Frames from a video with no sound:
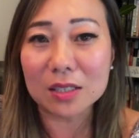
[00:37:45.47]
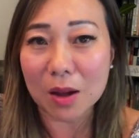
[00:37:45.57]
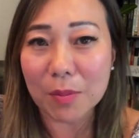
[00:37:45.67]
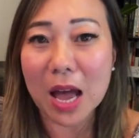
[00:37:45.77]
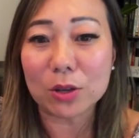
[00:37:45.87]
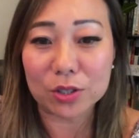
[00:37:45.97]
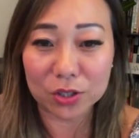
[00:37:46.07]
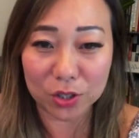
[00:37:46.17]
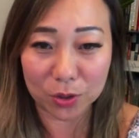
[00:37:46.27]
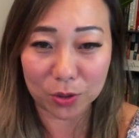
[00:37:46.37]
somehow
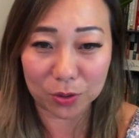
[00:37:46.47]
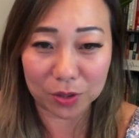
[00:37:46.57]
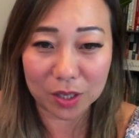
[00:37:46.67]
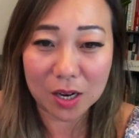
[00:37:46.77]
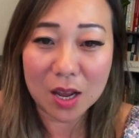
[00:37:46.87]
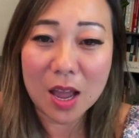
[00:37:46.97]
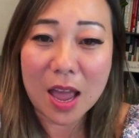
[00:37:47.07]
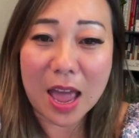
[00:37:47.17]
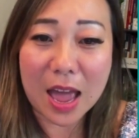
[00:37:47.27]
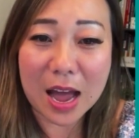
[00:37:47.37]
soon.
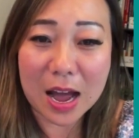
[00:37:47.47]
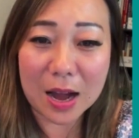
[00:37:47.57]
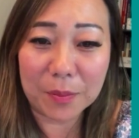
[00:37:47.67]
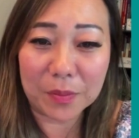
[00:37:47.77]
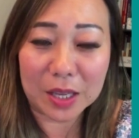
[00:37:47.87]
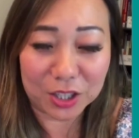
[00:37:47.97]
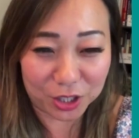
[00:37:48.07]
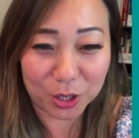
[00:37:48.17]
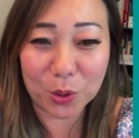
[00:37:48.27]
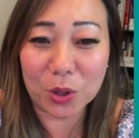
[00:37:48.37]

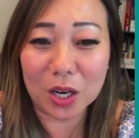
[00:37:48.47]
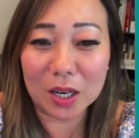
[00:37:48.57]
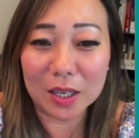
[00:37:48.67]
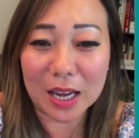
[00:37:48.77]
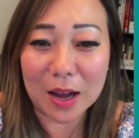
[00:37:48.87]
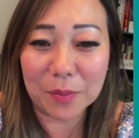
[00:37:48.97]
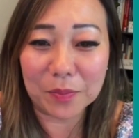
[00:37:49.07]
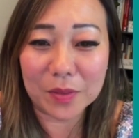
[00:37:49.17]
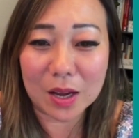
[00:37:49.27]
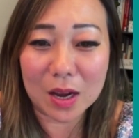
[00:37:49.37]
Insecure,
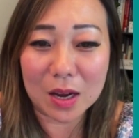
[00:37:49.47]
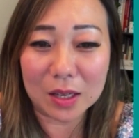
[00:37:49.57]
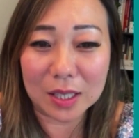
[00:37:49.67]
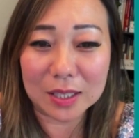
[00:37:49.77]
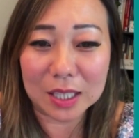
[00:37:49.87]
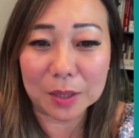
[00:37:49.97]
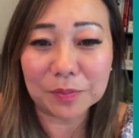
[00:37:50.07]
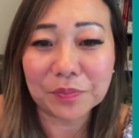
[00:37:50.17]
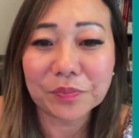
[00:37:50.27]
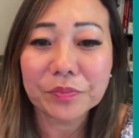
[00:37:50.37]
yep. Let's
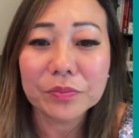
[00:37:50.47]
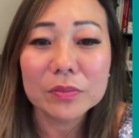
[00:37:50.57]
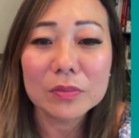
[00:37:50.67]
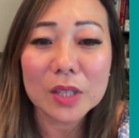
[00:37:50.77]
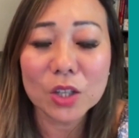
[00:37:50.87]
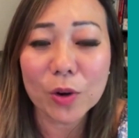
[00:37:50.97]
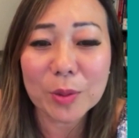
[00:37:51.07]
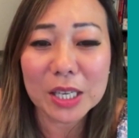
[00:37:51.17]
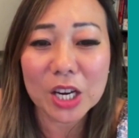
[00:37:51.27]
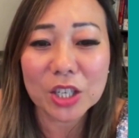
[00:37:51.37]
see. The
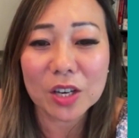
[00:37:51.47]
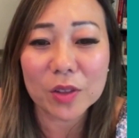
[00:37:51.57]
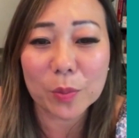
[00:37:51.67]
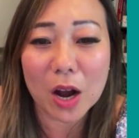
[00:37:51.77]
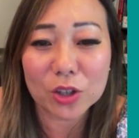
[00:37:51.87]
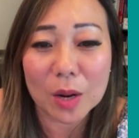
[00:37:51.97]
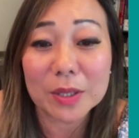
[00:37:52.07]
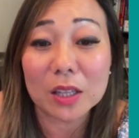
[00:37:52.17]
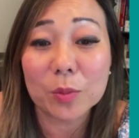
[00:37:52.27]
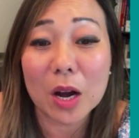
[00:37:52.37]
representation of the
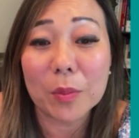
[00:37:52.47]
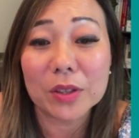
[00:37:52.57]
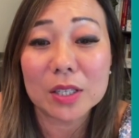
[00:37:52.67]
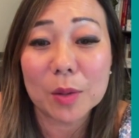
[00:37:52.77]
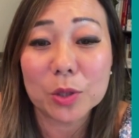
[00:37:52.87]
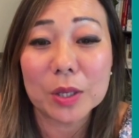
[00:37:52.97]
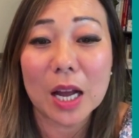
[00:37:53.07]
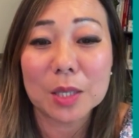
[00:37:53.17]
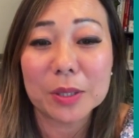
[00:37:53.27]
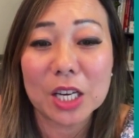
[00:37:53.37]
drama is not the problem, but the
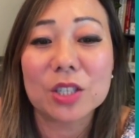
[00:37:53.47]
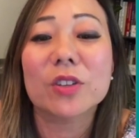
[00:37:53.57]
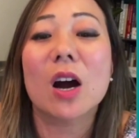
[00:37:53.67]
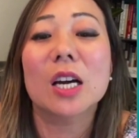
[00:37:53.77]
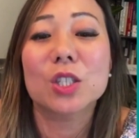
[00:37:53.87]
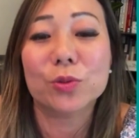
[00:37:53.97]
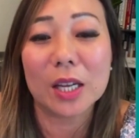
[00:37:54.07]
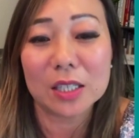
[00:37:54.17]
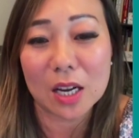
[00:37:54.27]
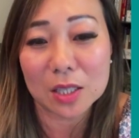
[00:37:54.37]
subsequent expectation of the audience
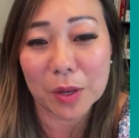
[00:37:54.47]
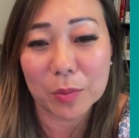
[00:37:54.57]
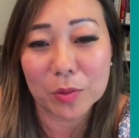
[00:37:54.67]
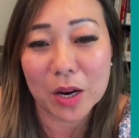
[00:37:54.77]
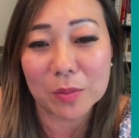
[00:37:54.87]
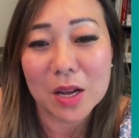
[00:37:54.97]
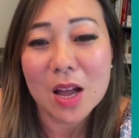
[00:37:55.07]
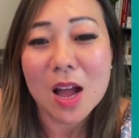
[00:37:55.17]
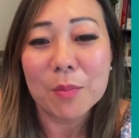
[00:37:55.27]
related to us may be the problem.